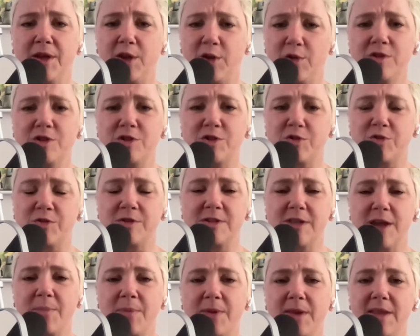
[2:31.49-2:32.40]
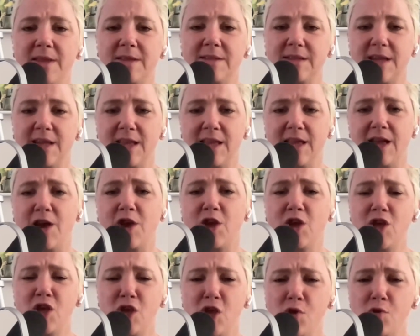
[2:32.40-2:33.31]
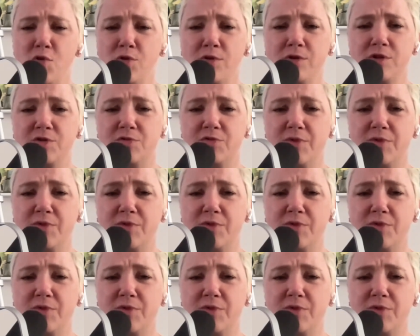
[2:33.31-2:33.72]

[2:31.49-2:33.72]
your insurance company is getting a huge